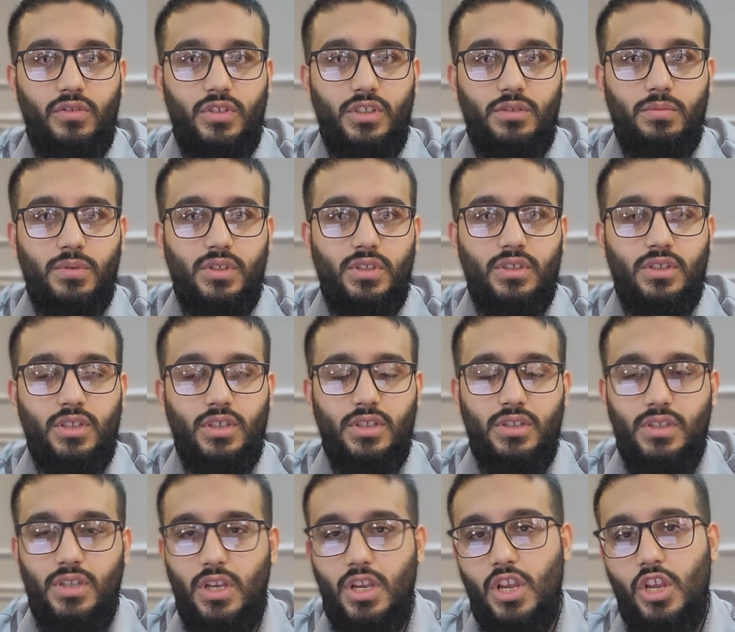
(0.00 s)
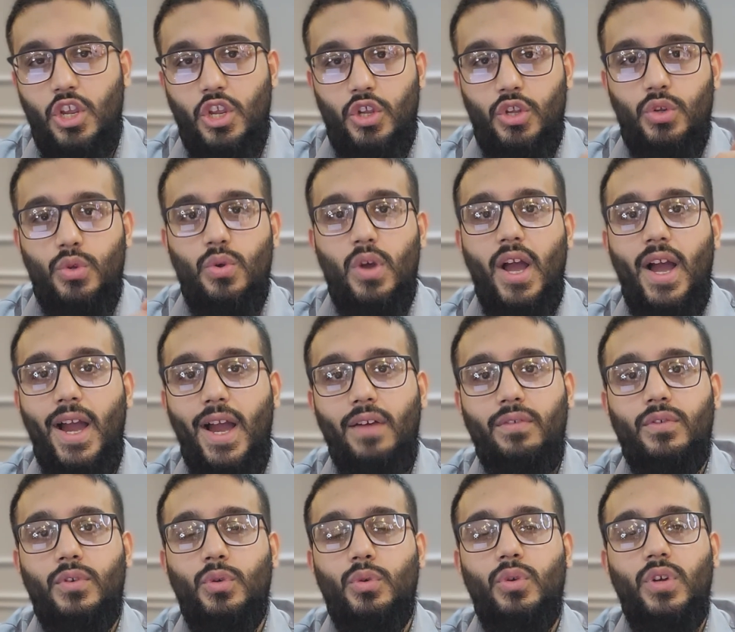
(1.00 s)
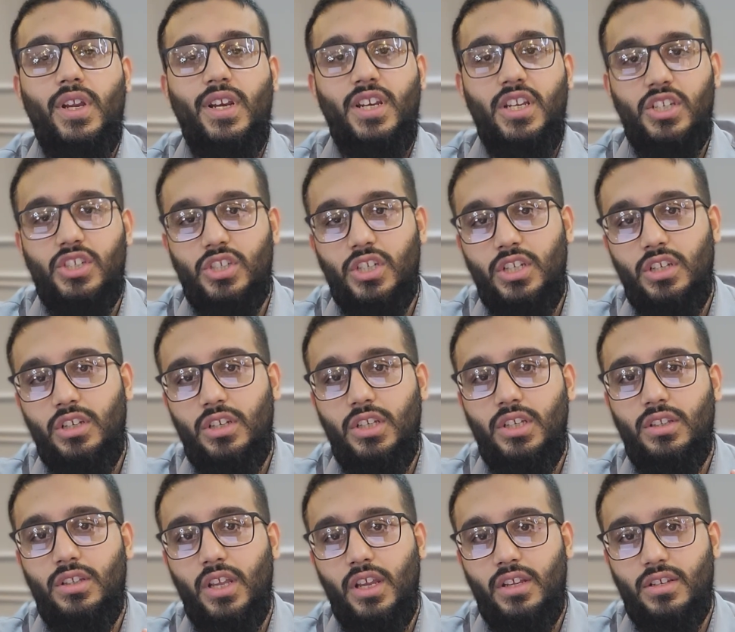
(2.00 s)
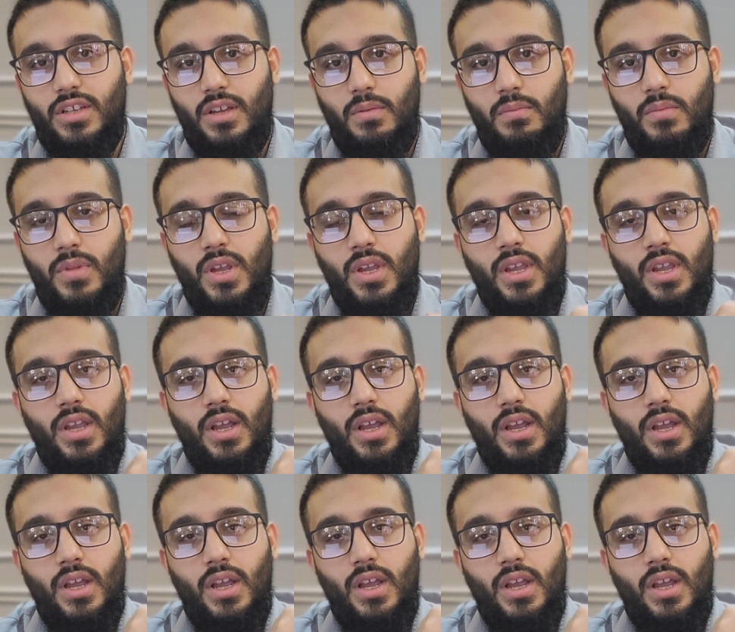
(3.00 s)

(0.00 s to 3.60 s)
of these businesses, you have to initially take some